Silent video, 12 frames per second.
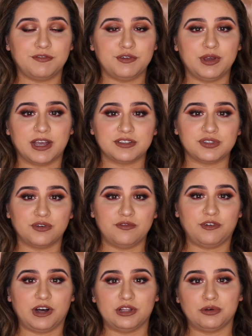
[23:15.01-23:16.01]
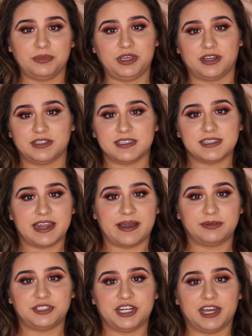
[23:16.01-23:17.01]
If you guys don't follow me on
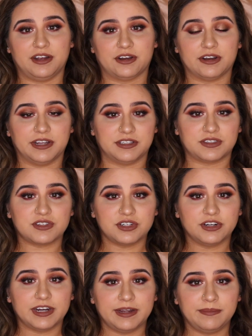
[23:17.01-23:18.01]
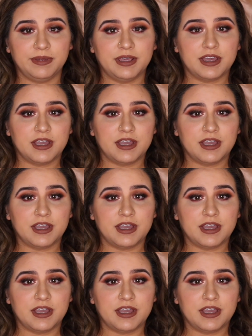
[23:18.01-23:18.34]
Snapchat or Instagram,